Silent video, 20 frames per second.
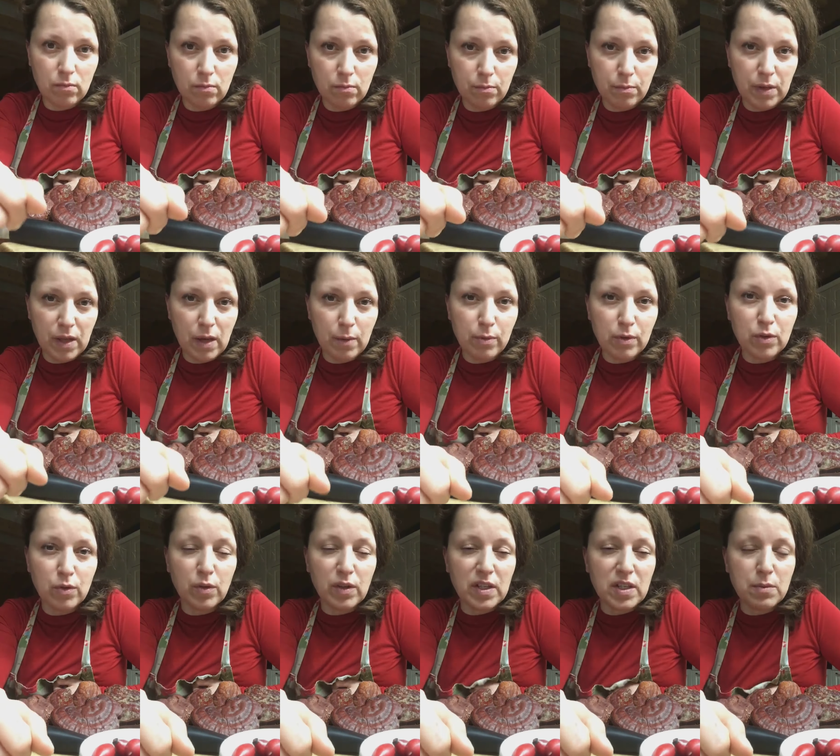be able
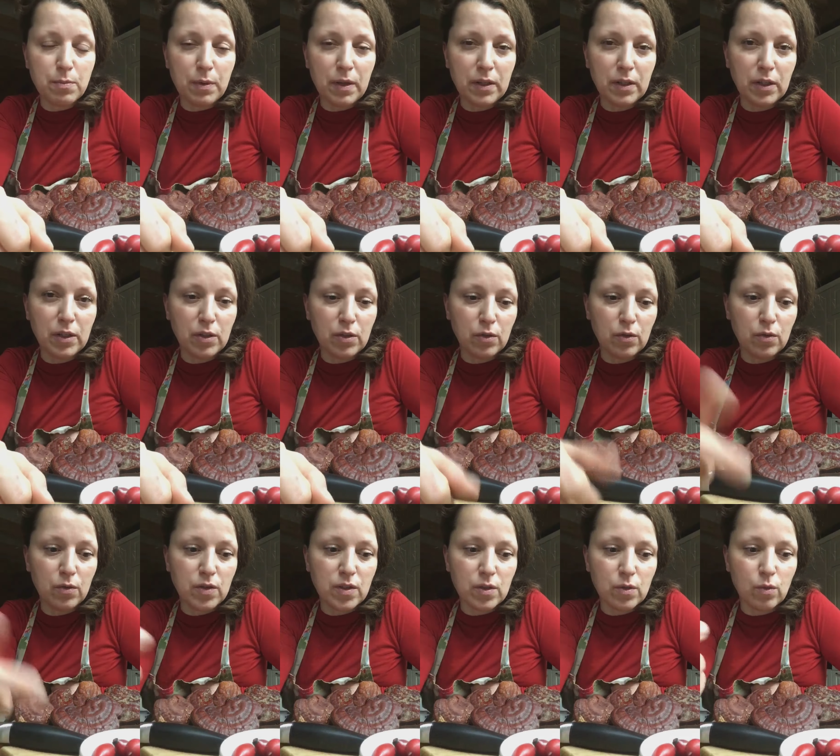to explain it to you,
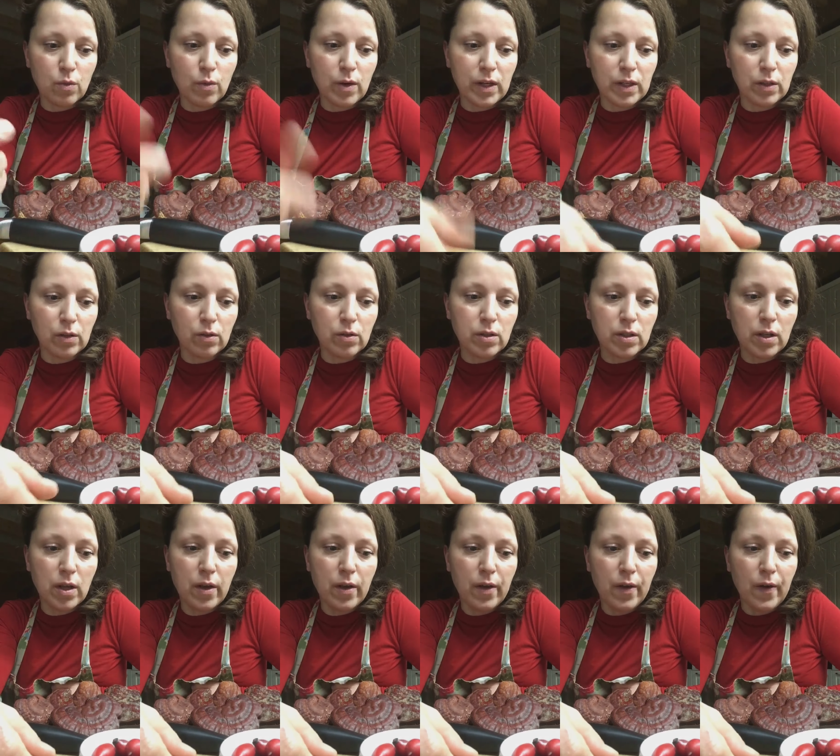so why not?
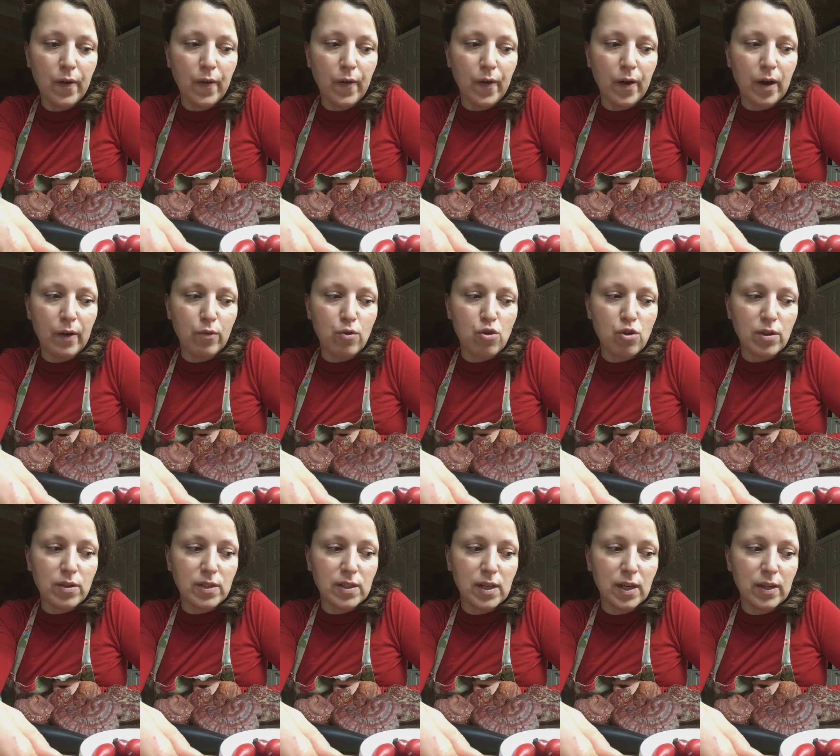I was
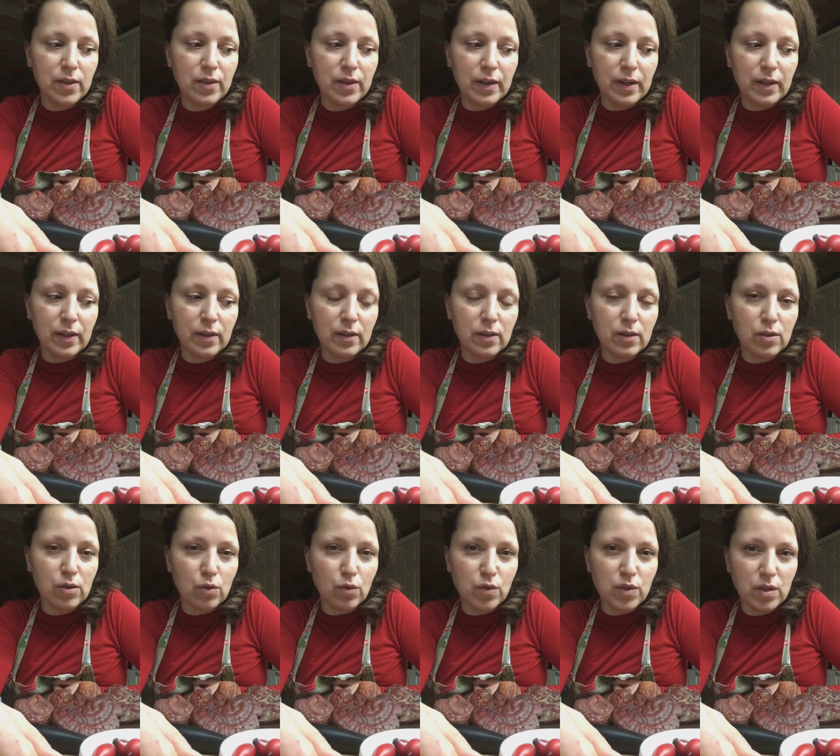just gathering
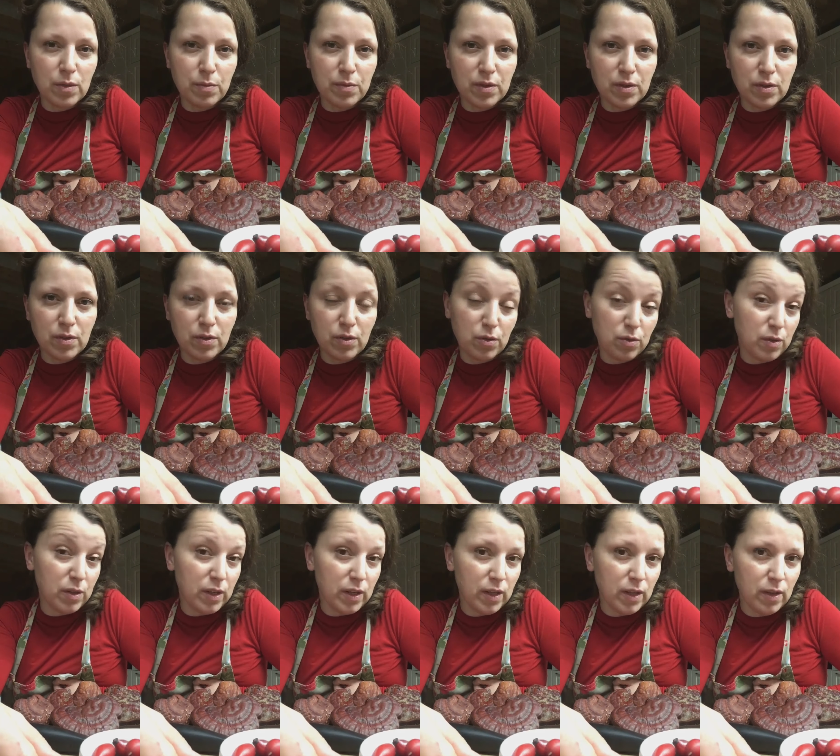rosehips
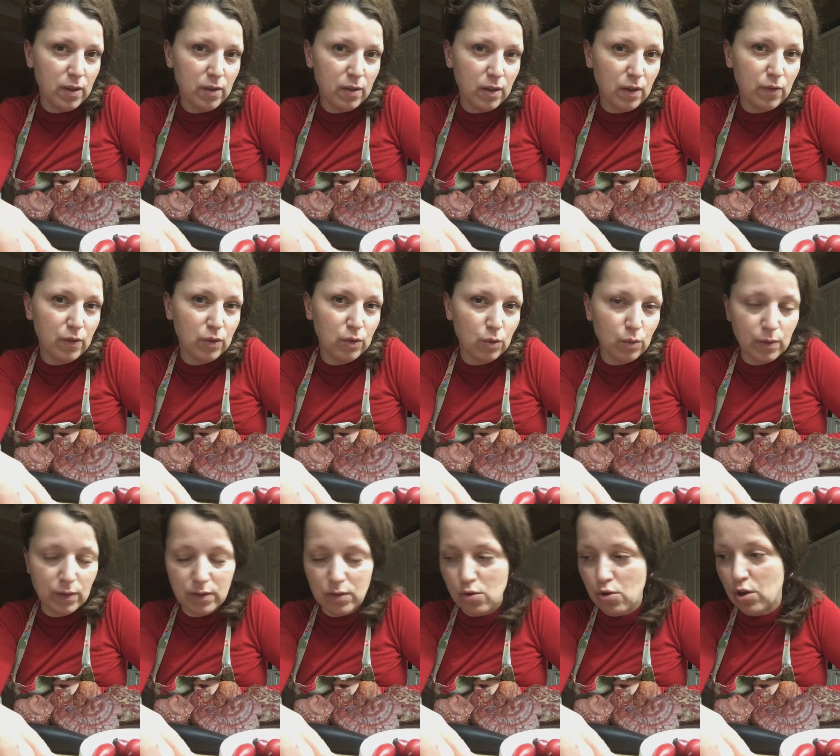today, even though
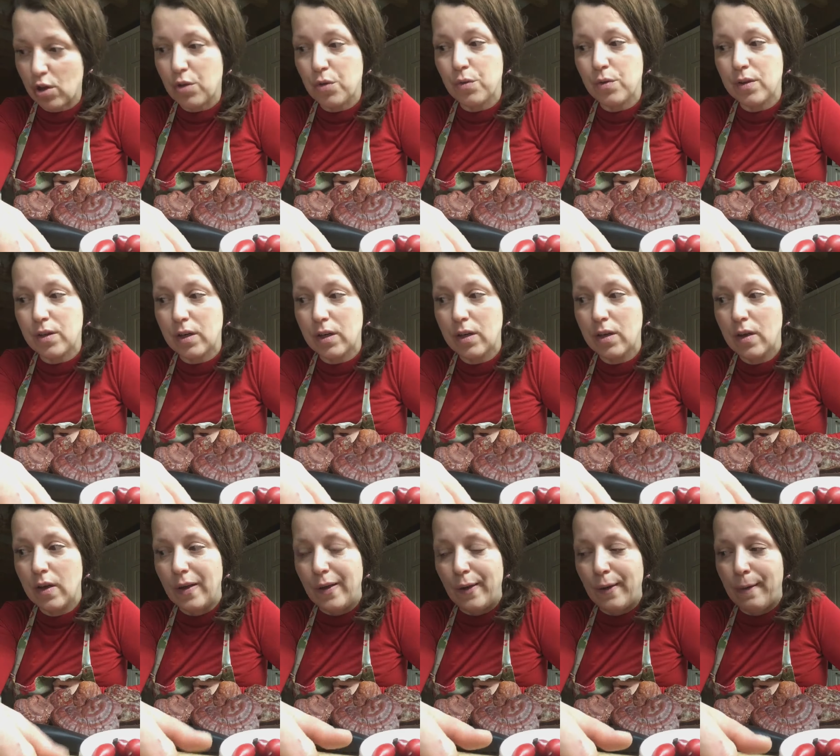it's January.
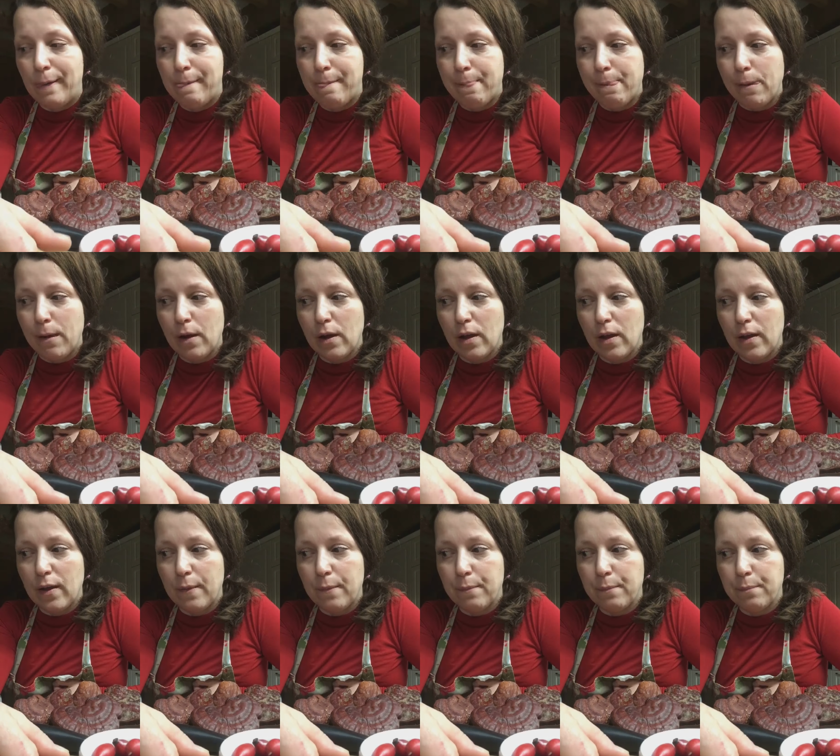
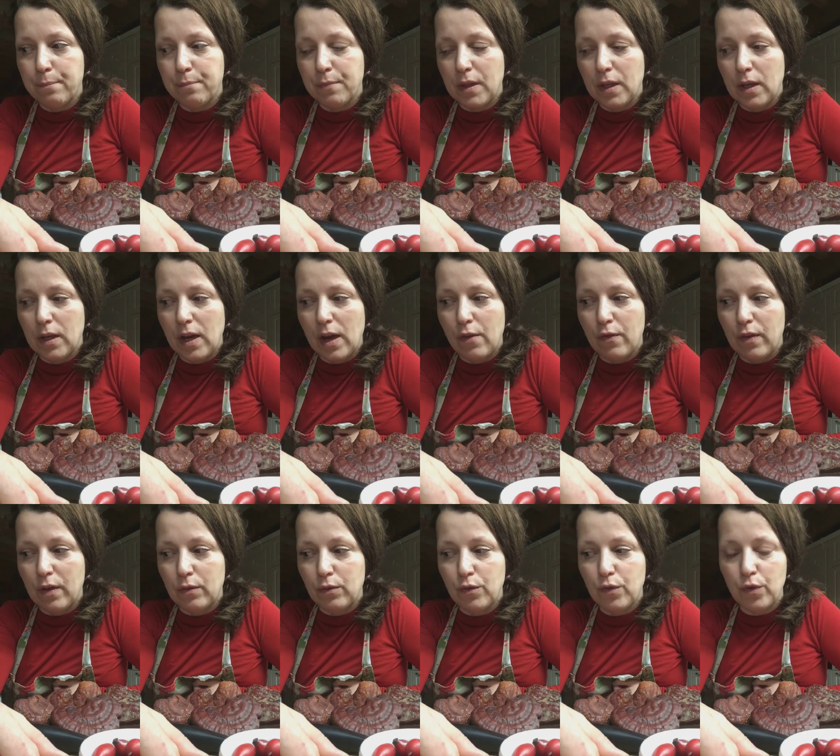I
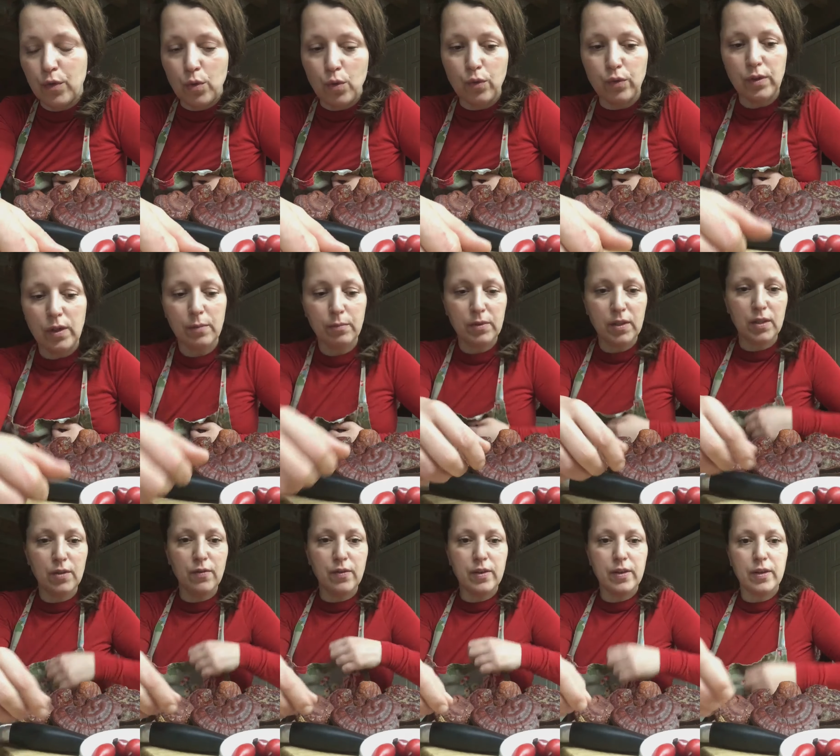found few of them
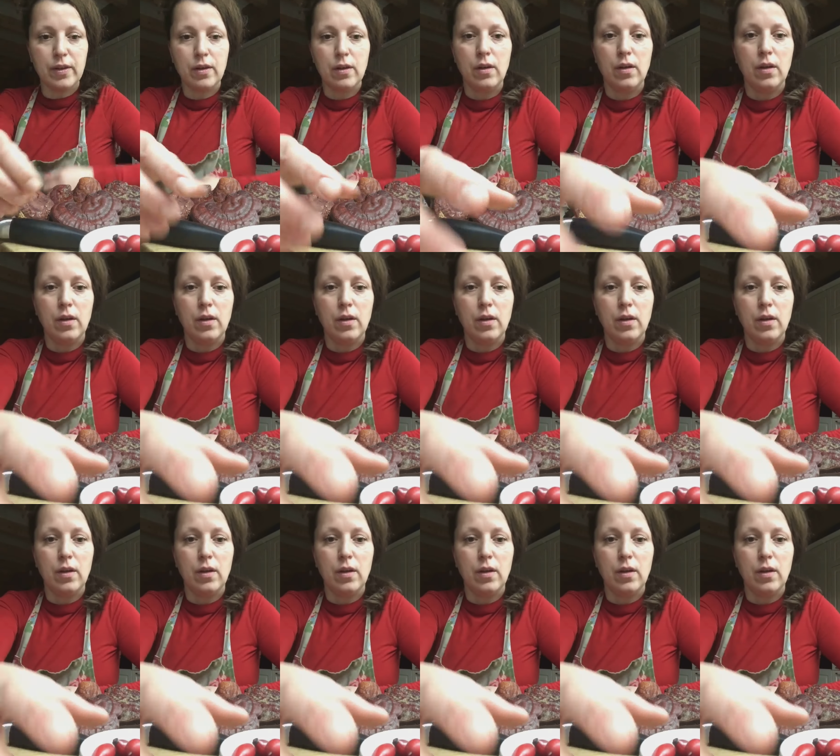that were